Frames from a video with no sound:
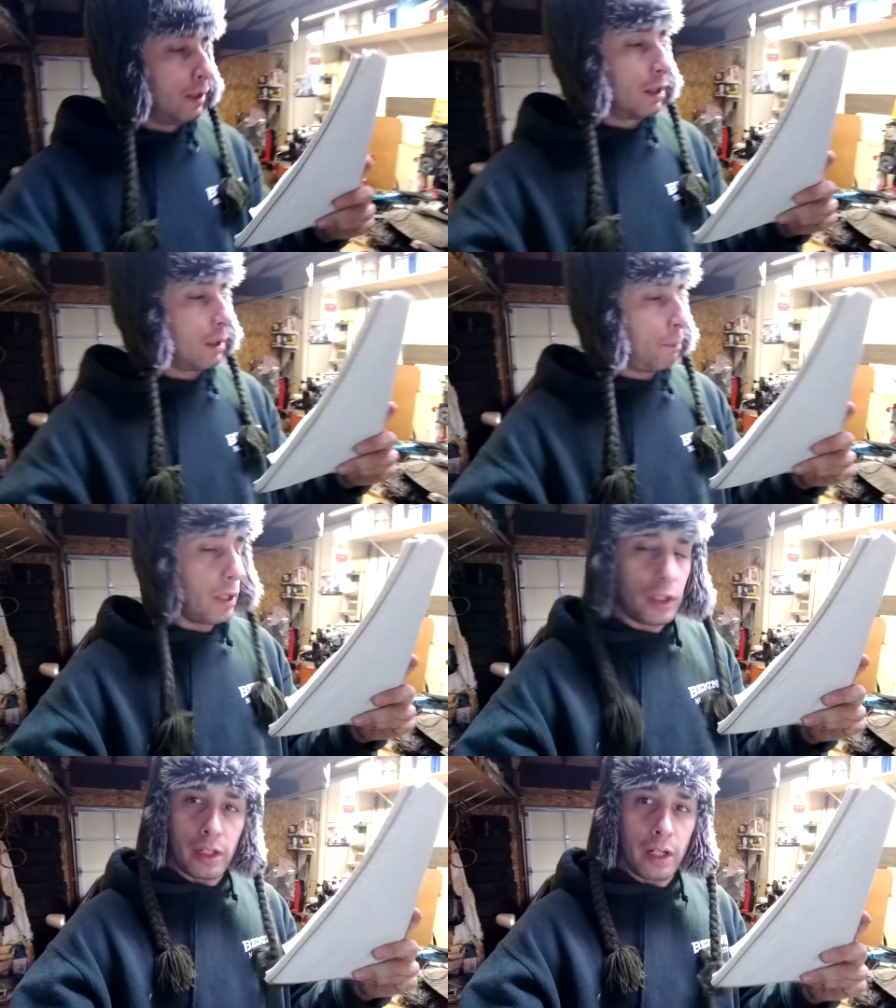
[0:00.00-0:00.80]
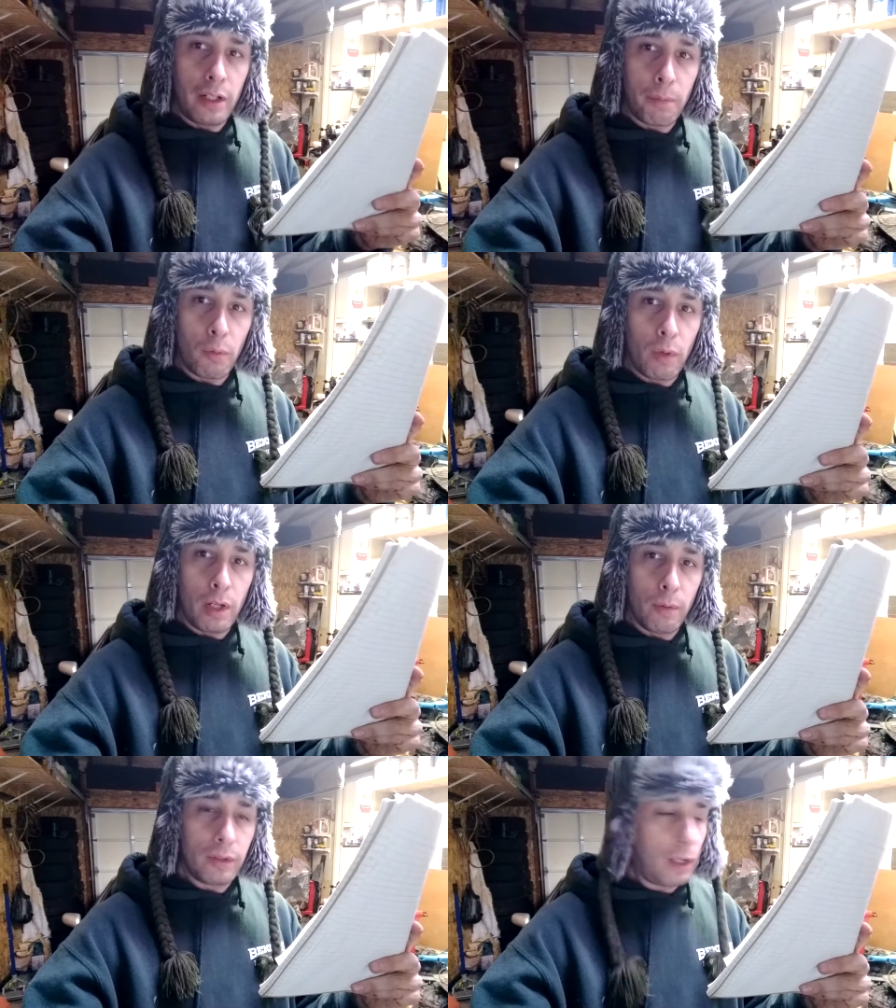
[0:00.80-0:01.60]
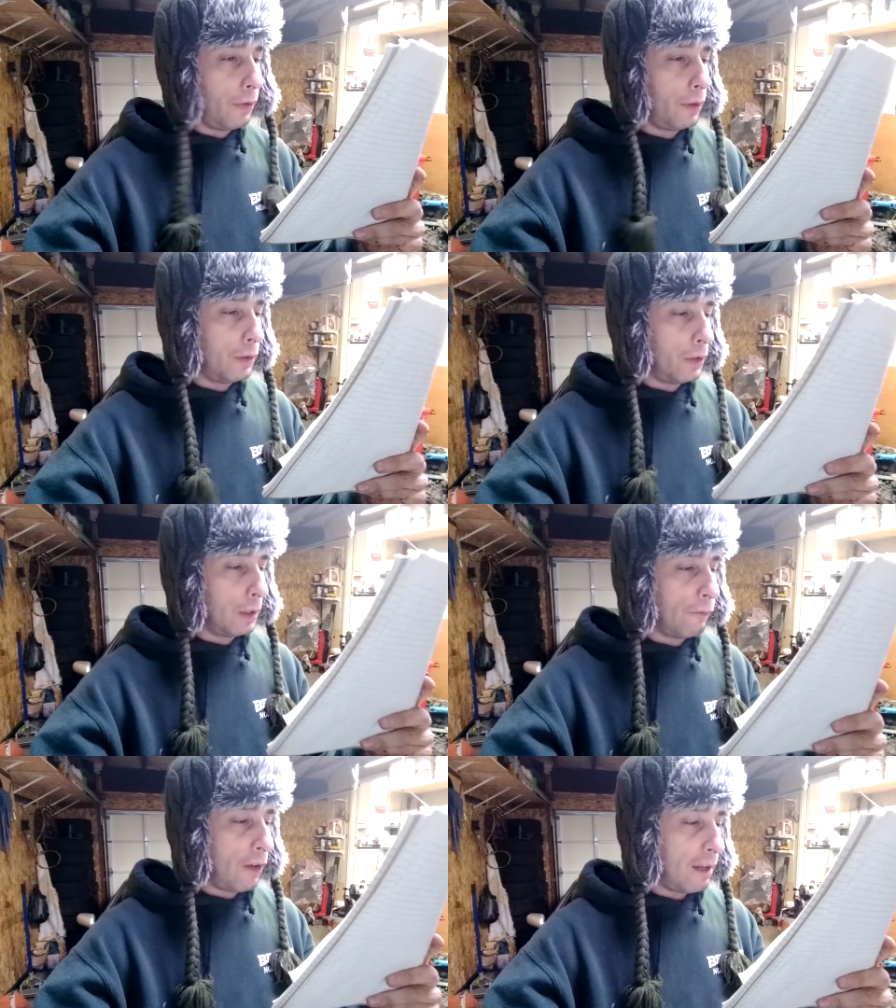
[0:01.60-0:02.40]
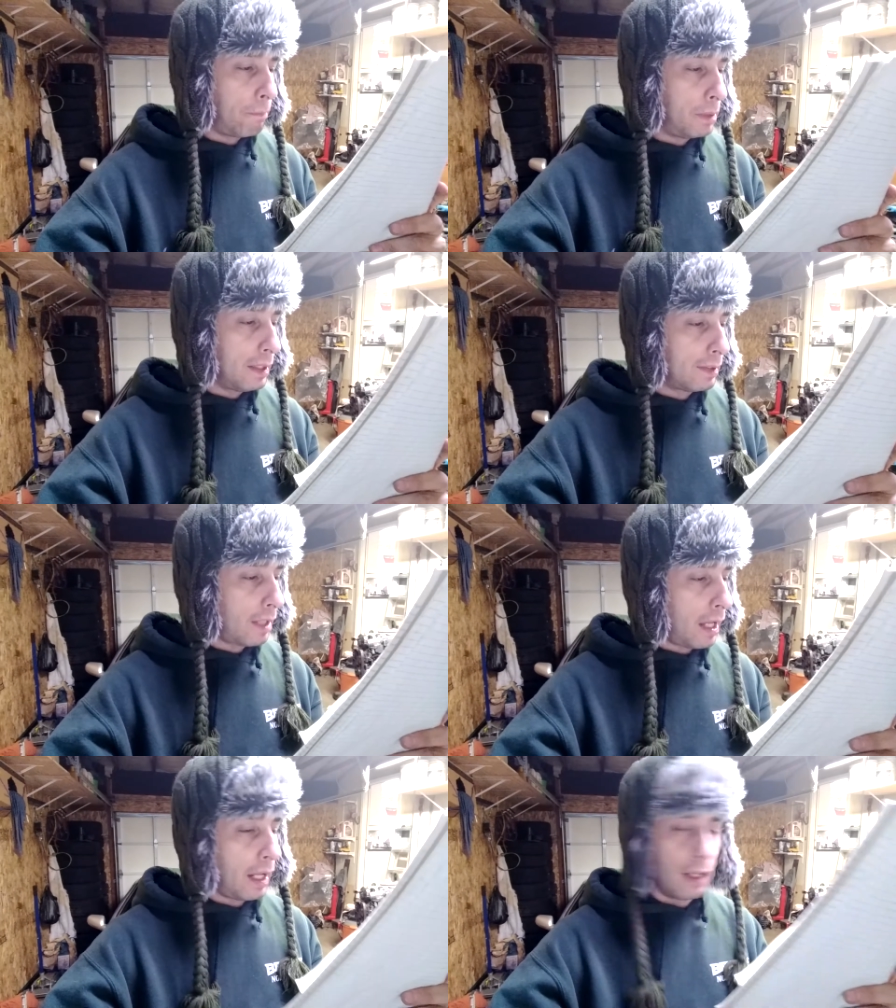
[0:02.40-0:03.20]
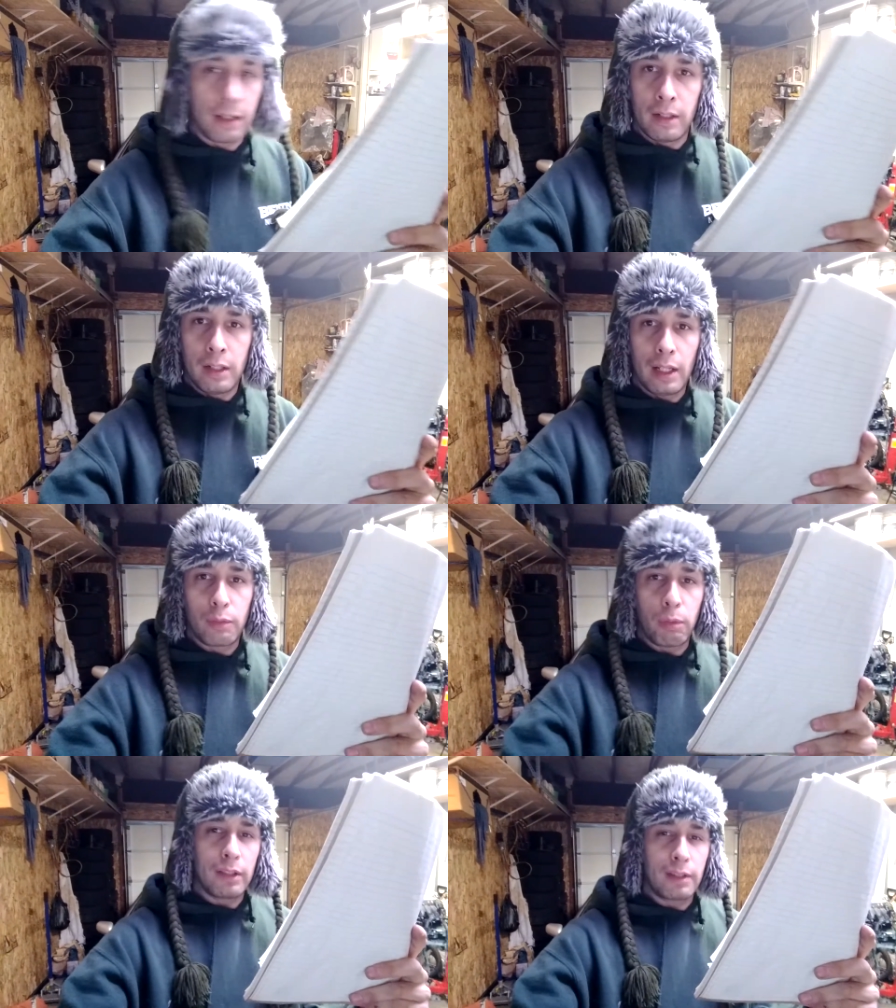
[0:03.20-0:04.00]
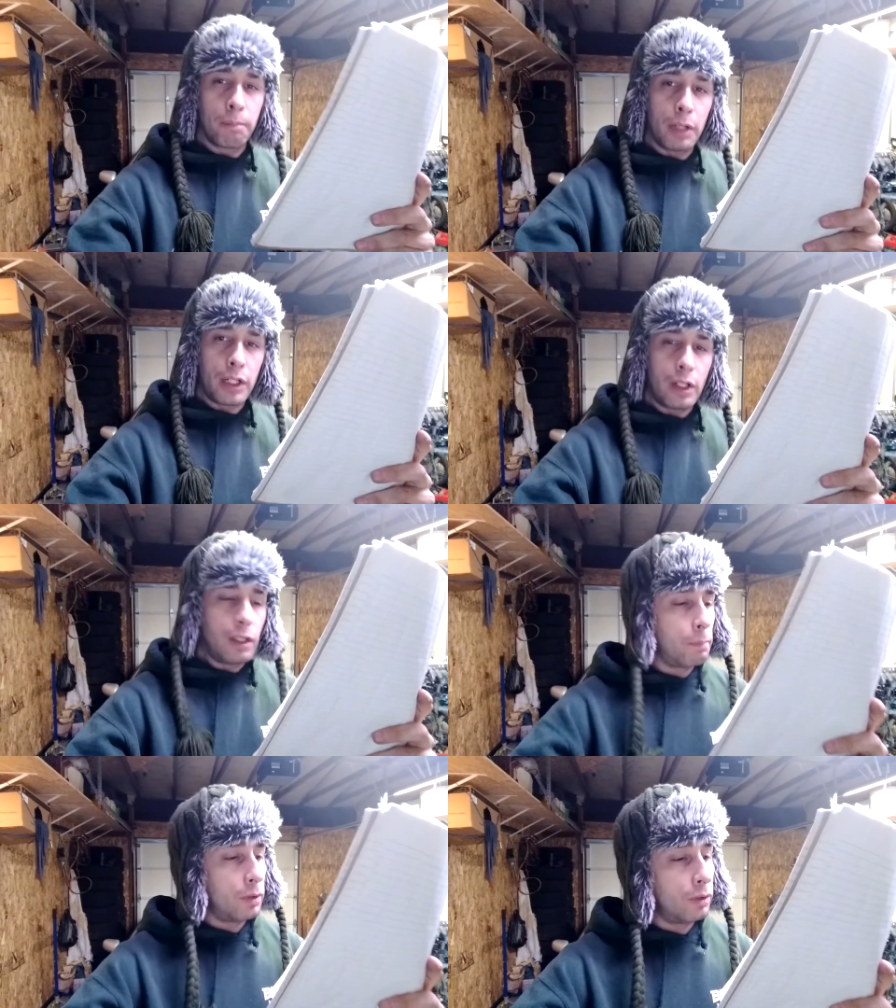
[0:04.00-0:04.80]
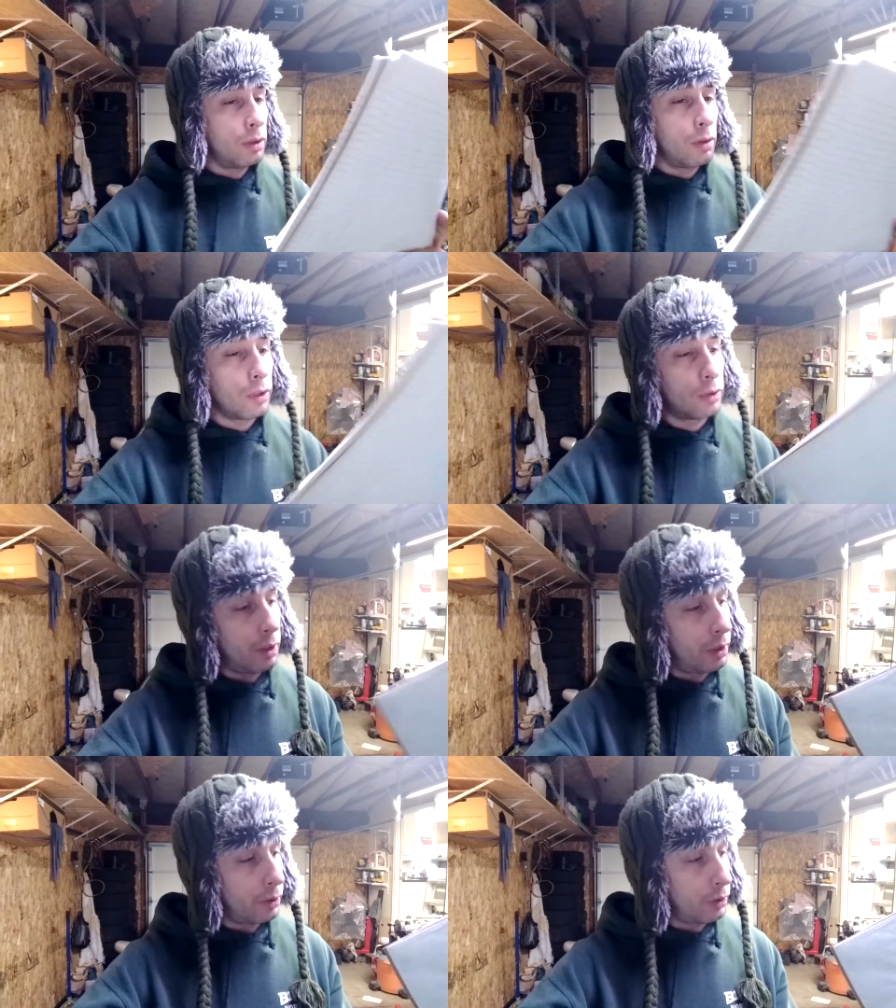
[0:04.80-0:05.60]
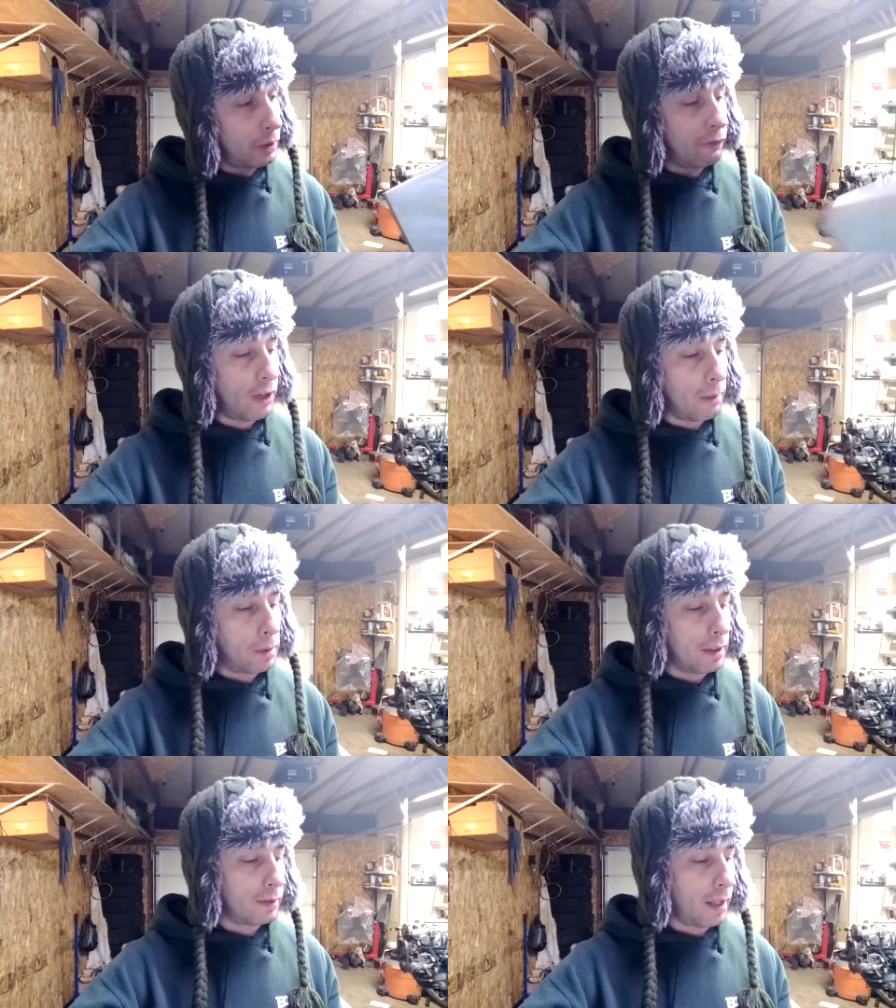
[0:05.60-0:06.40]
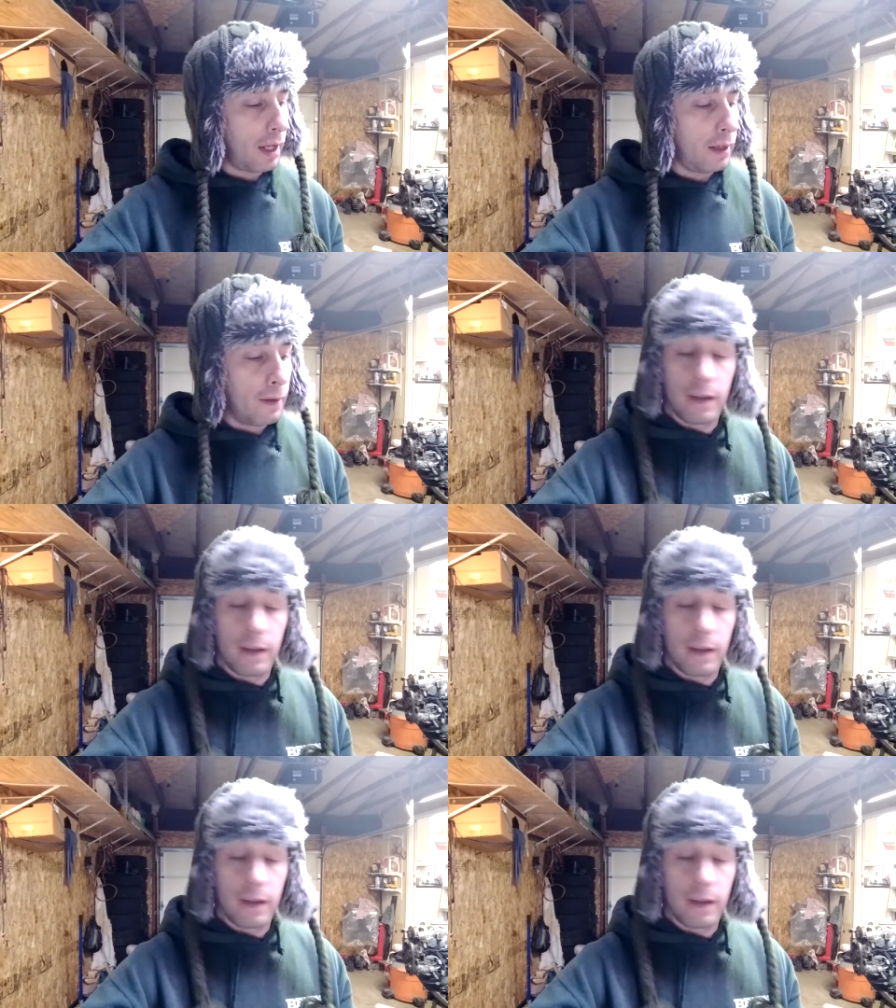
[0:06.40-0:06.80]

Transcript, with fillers: Compression on number one was one hundred thirty-five P S I, as well as compression on number two, also one hundred thirty-five P S I.